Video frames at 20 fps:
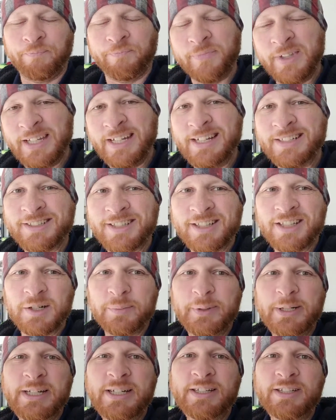It is a little
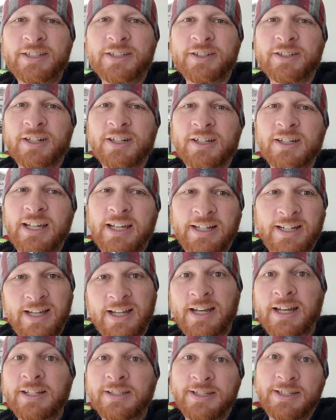bit easier to,
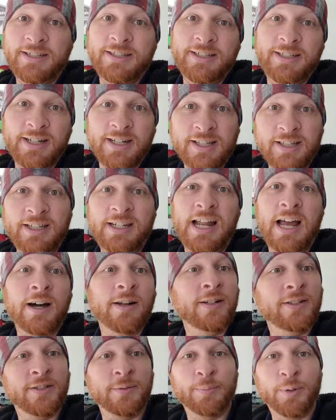it is easy to clean out
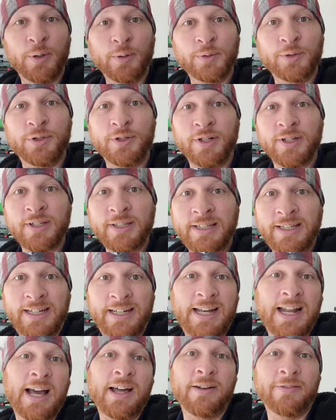as opposed to cleaning it
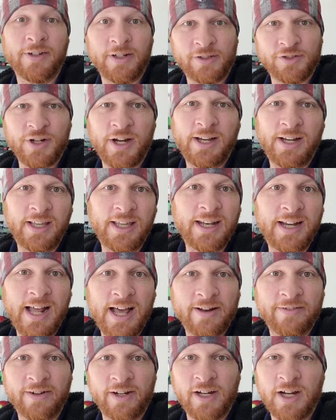out of trying to get it out
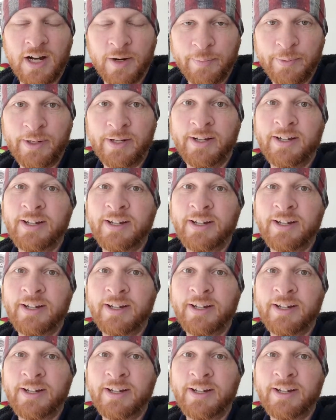of a carpet.